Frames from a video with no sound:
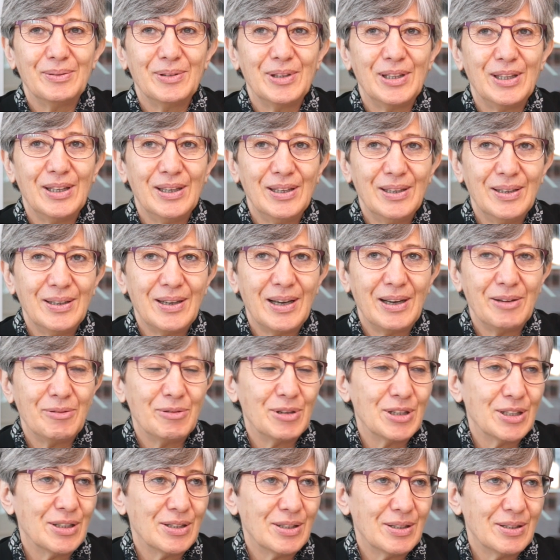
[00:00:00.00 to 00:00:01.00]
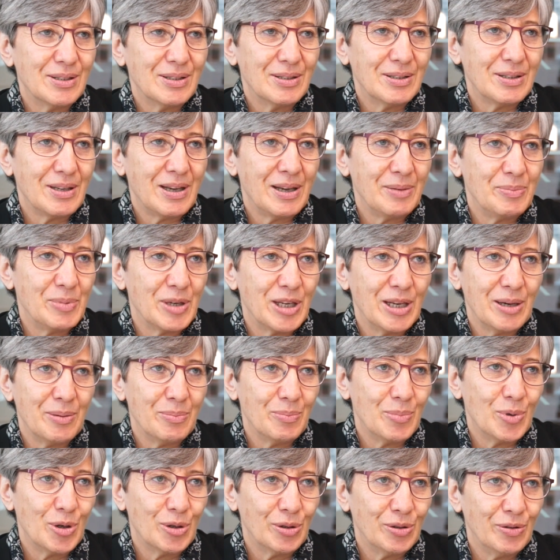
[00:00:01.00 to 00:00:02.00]
Then I became
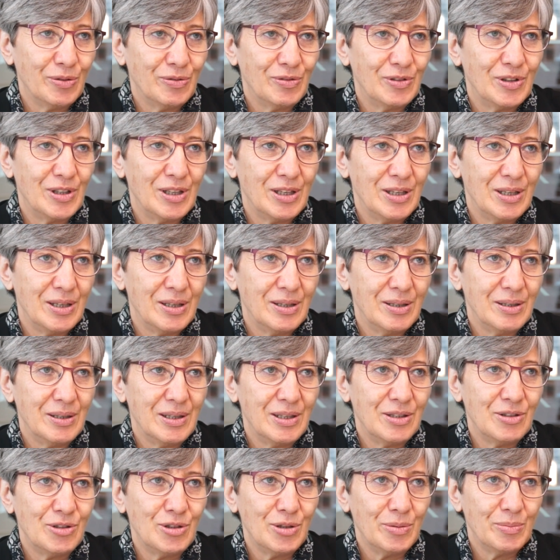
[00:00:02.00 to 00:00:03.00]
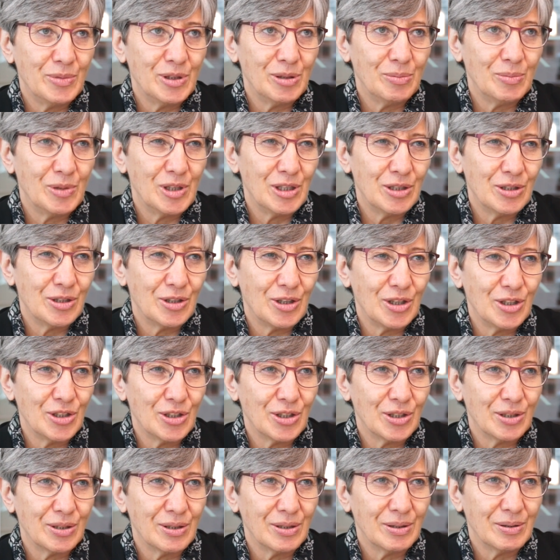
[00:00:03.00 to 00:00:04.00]
part of the interim
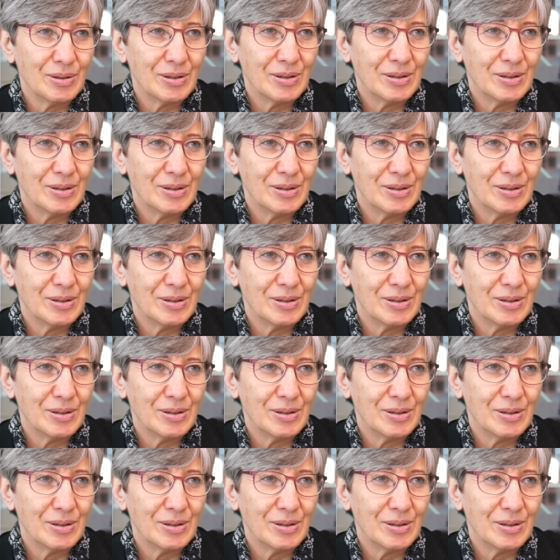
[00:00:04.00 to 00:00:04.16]
administration